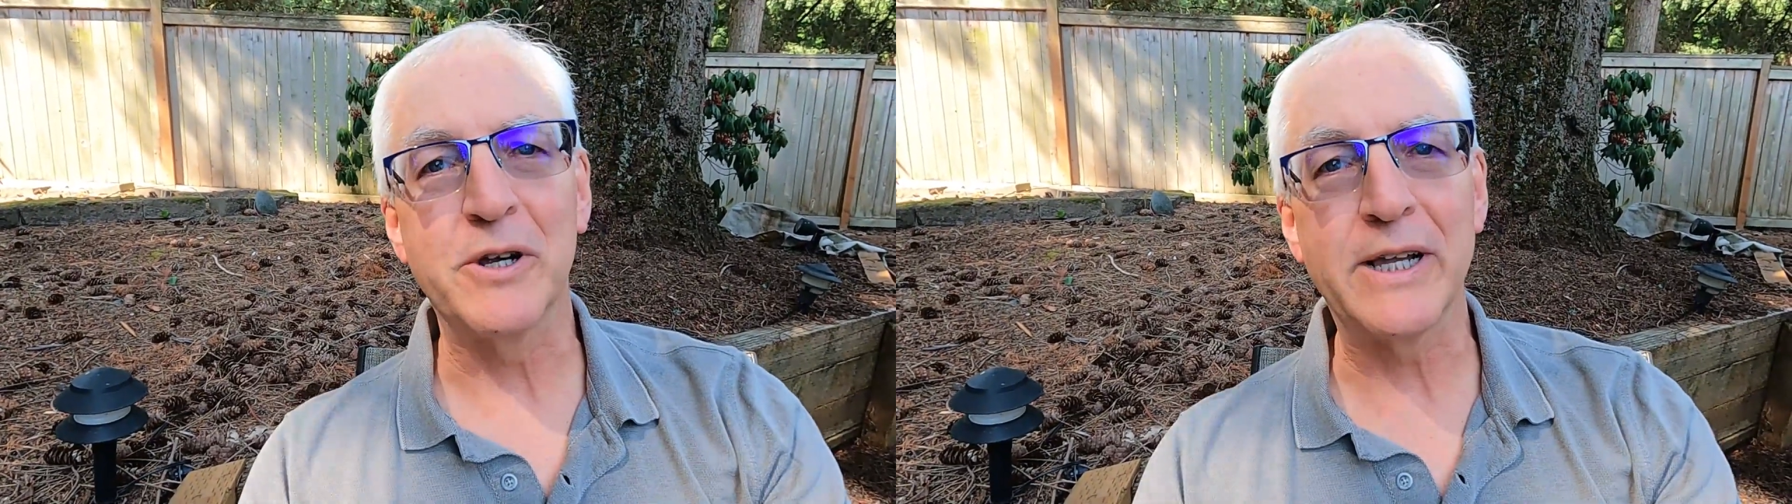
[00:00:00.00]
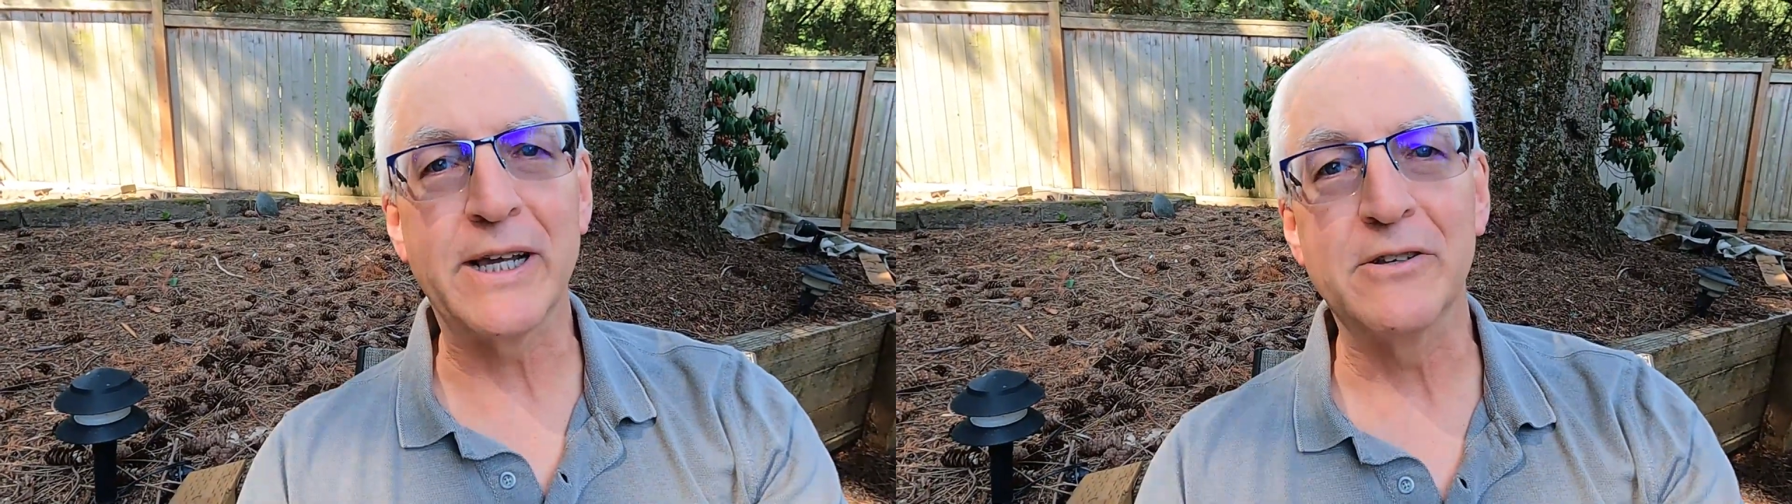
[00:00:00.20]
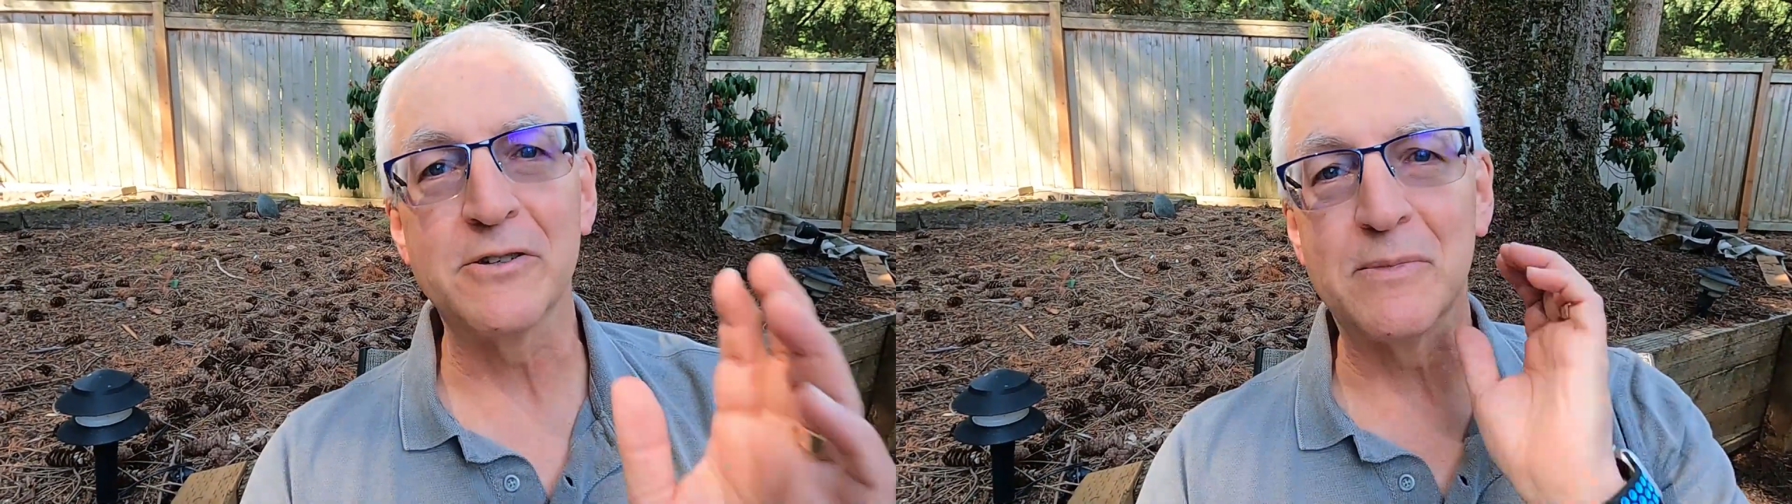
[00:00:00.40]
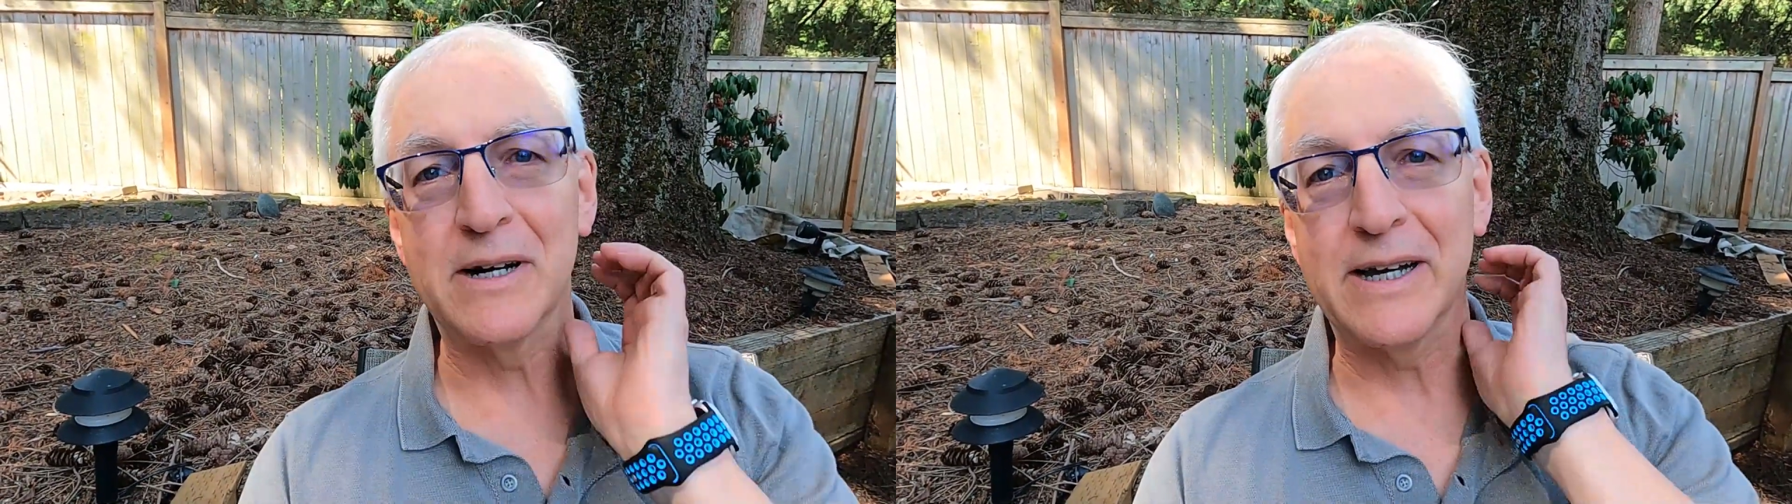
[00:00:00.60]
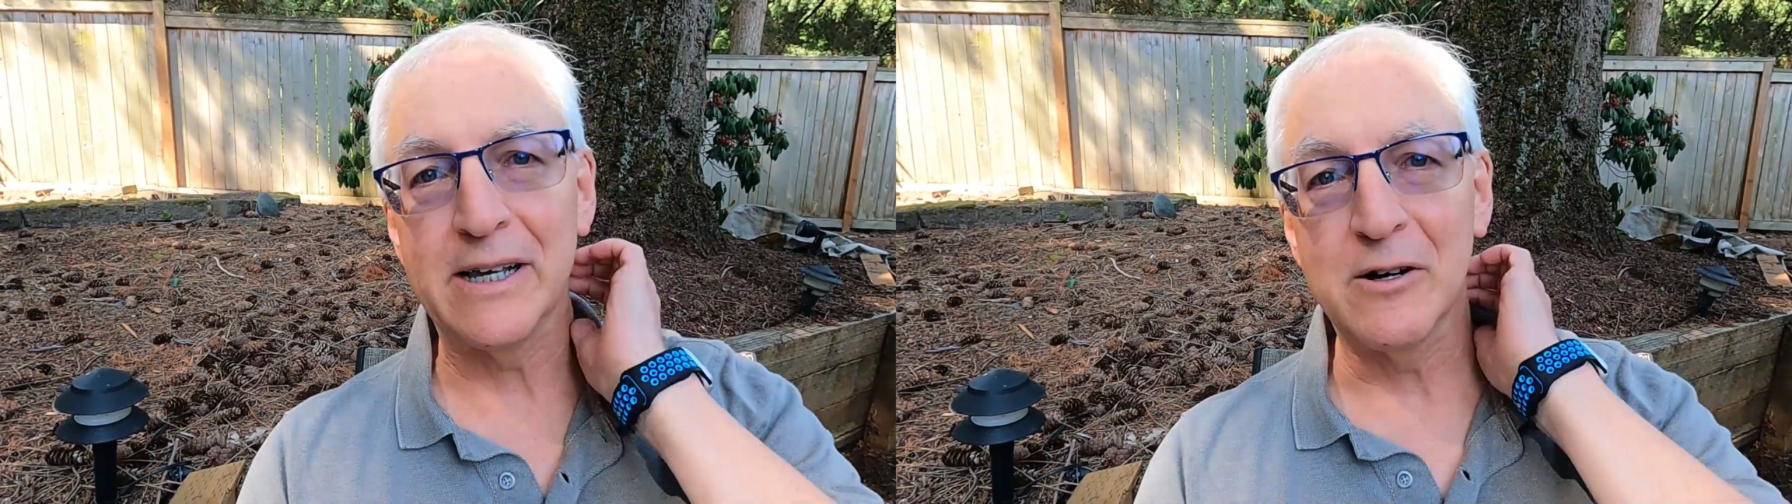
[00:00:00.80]
running into
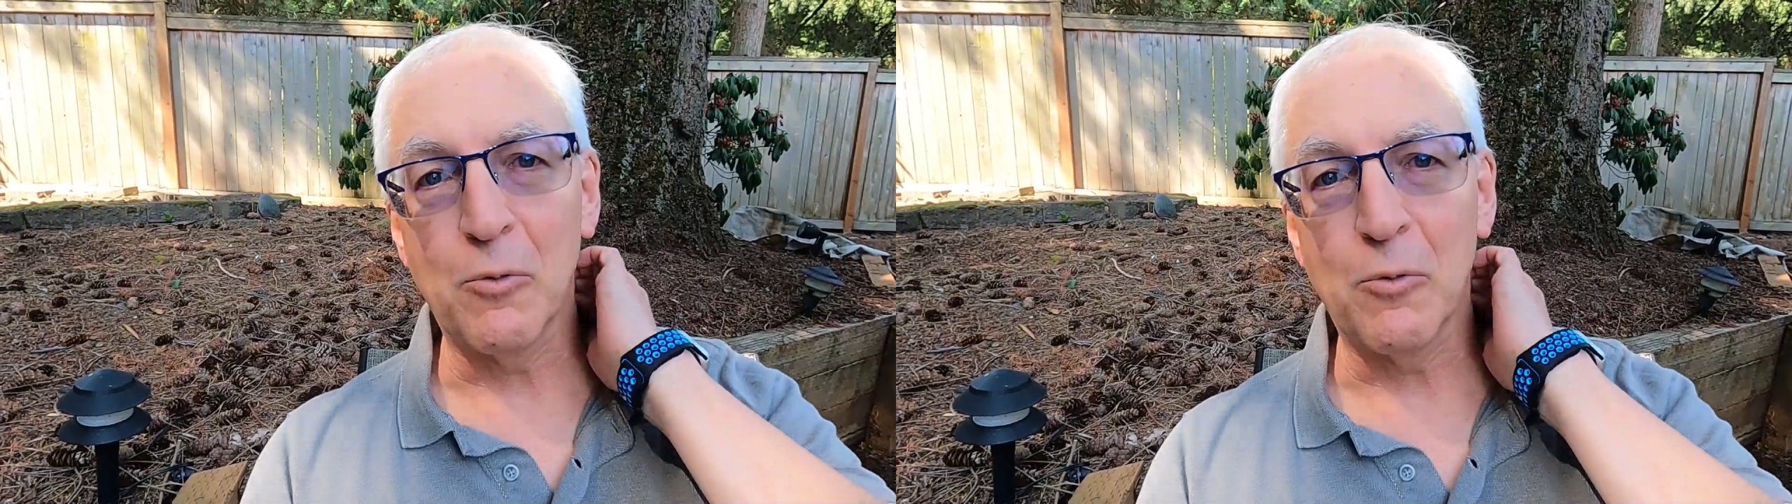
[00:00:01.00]
my uh,